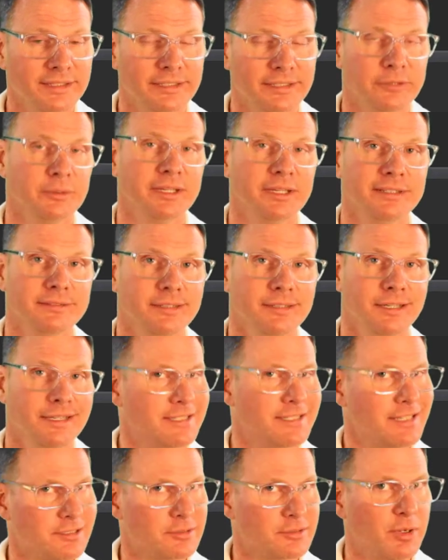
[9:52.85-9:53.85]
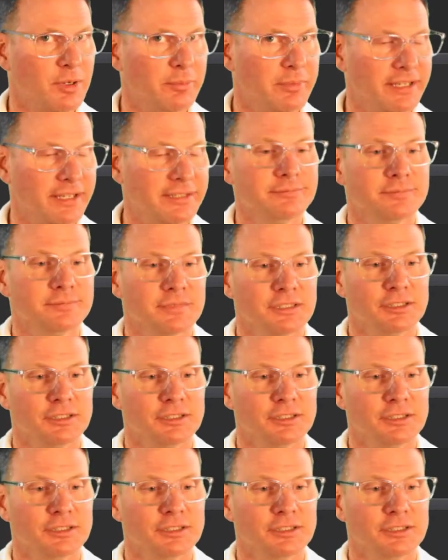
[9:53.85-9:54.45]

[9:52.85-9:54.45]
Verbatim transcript: you know what? I changed my mind.